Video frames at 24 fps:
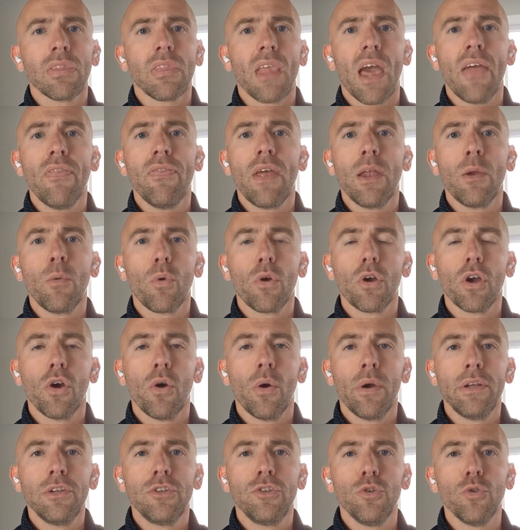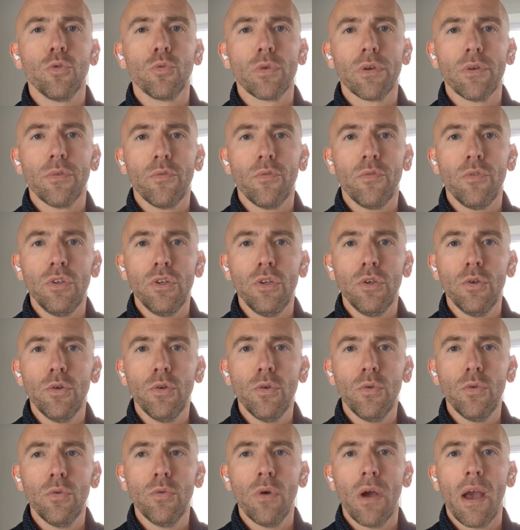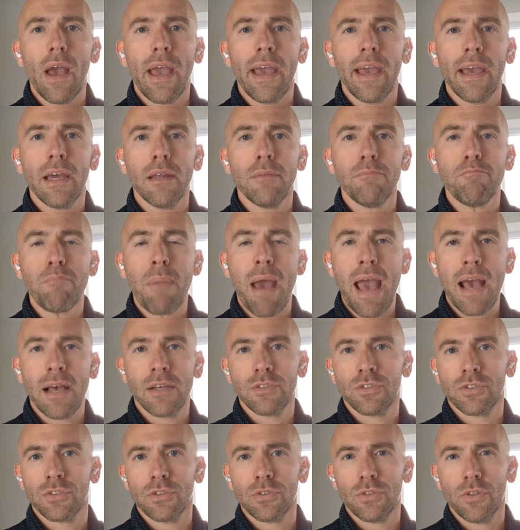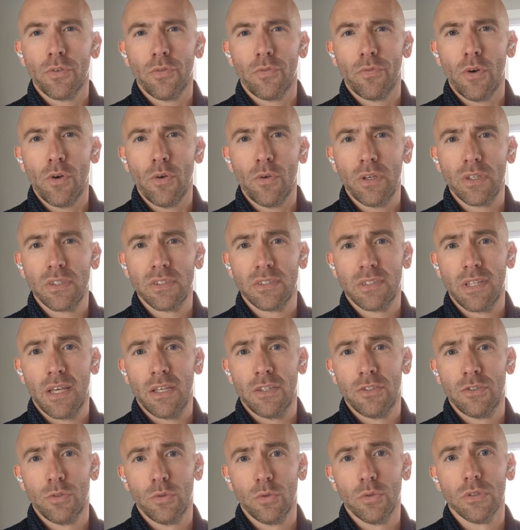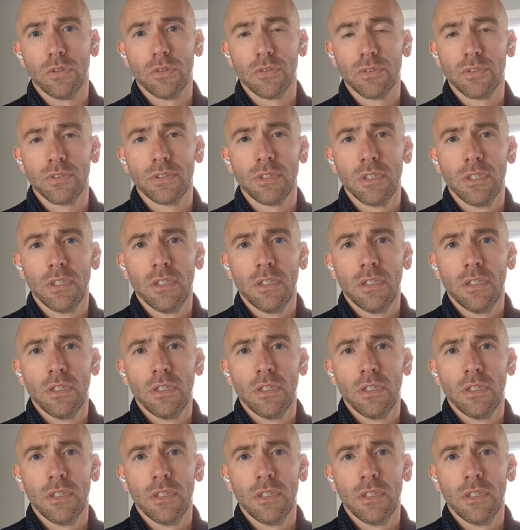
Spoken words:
and then we're going to review and master the Focus Day tools.